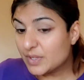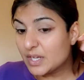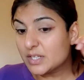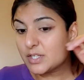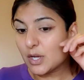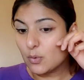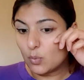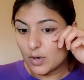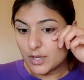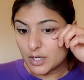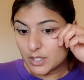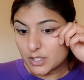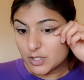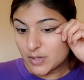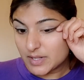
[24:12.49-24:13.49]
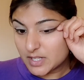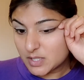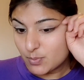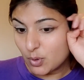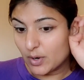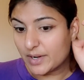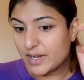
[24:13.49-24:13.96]
So what you're gonna do at
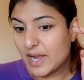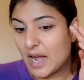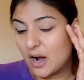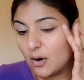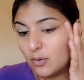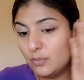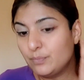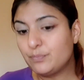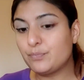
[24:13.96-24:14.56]
this point now